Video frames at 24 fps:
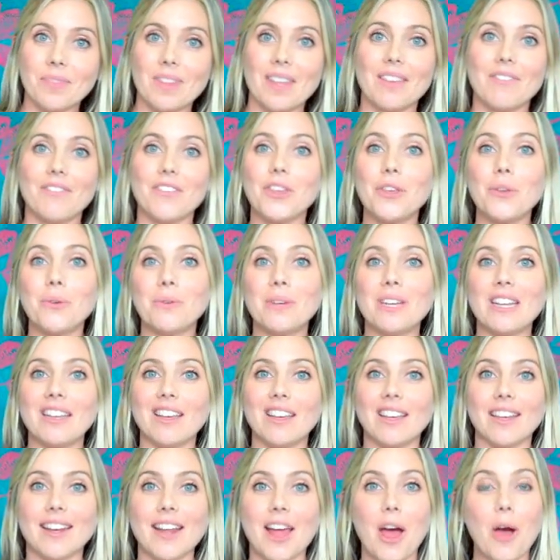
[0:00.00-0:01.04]
if you
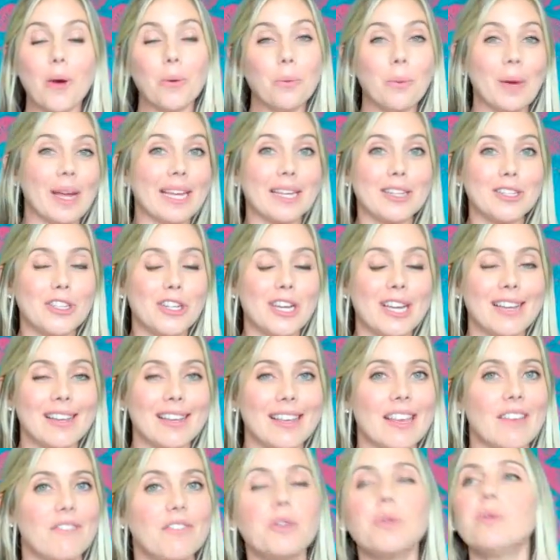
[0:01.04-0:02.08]
need a wing chick,
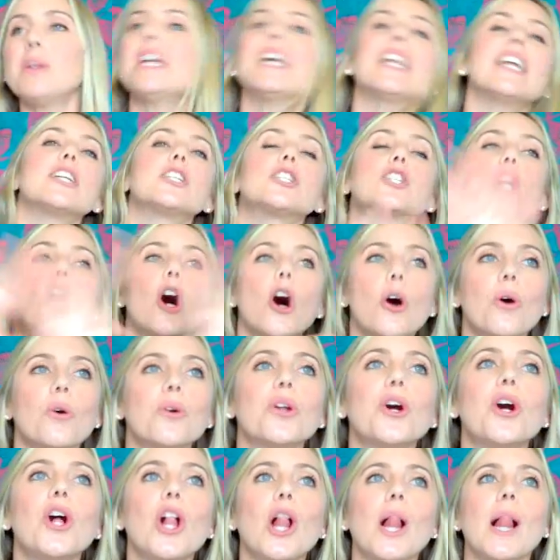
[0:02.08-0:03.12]
if you need a
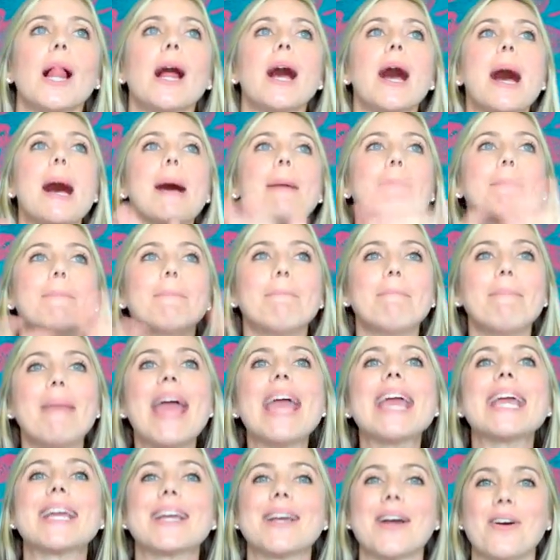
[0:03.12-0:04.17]
total
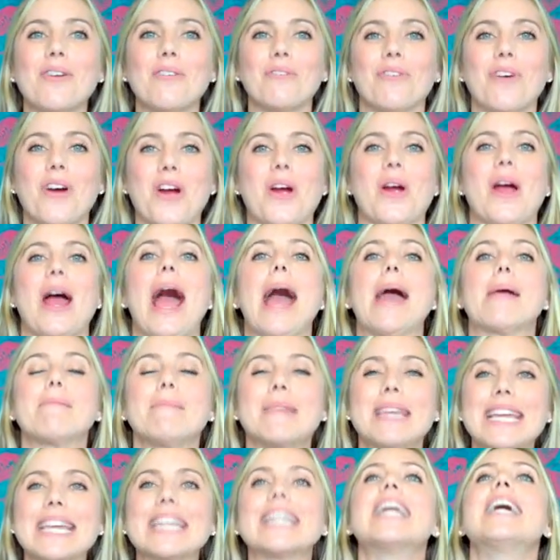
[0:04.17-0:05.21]
makeover, I
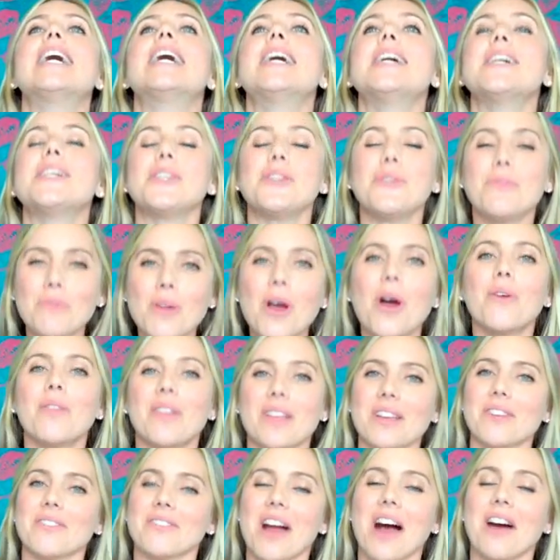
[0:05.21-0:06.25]
mean, you know
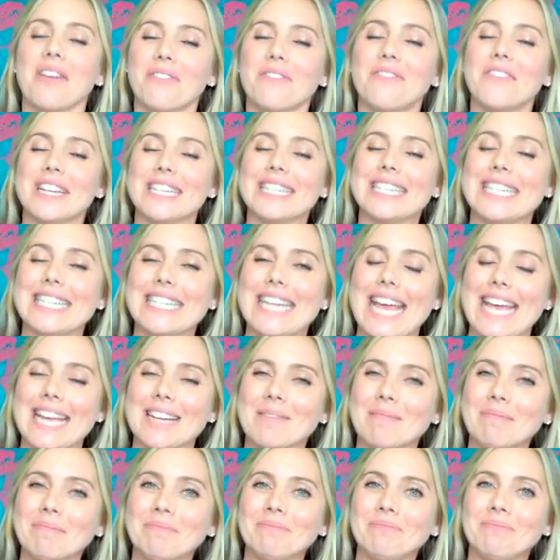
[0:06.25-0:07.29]
that you're not fit to date.